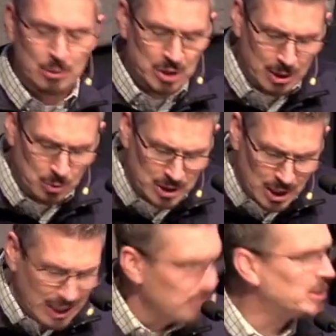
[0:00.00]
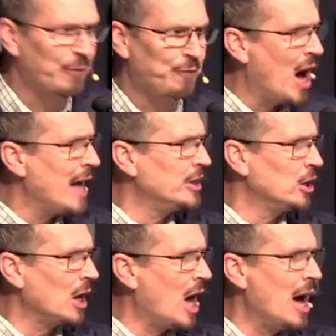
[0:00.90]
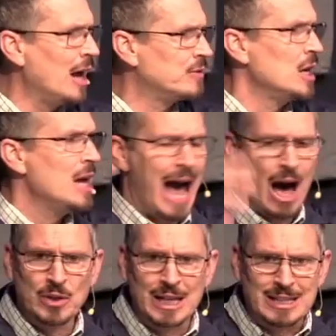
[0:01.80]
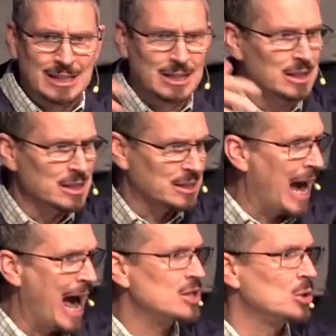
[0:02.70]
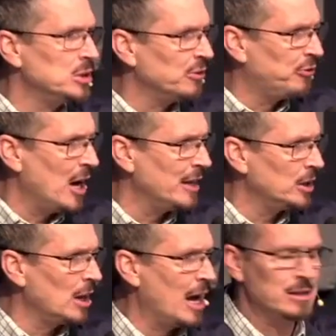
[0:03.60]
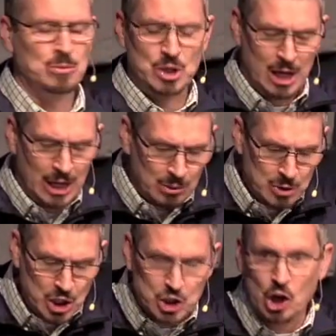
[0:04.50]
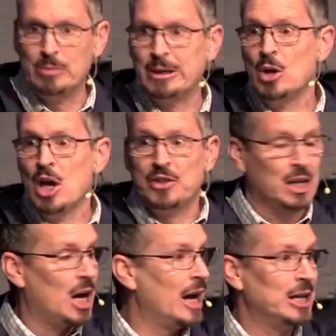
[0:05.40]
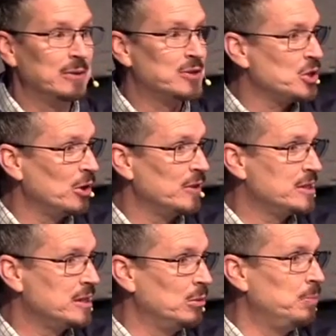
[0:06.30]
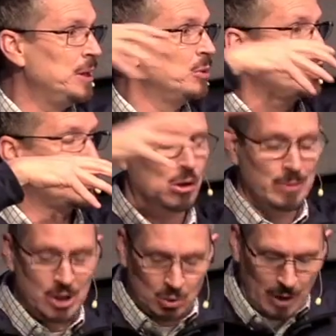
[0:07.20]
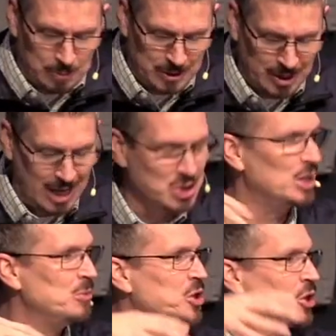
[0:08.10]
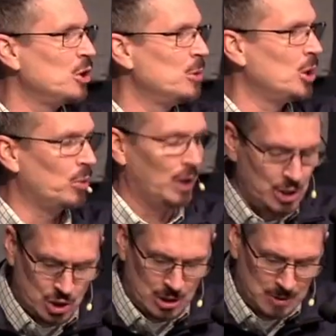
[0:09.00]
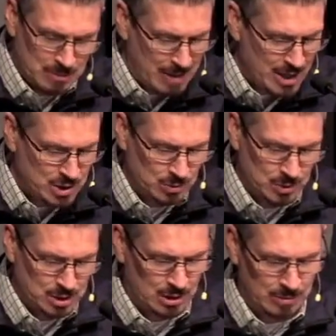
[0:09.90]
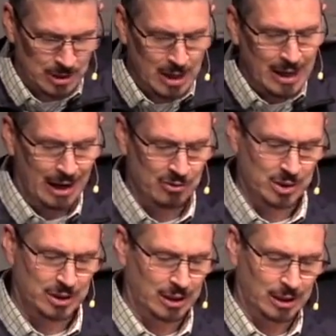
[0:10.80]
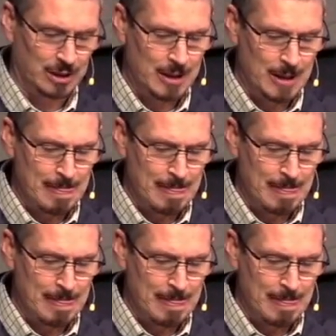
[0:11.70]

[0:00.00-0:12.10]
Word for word: It would, it would, it would define their lives. How they did this task would define their lives. It would, it would determine the kind of servants they would be. It would determine their reputation. It would determine their relationship to the master. It would determine everything.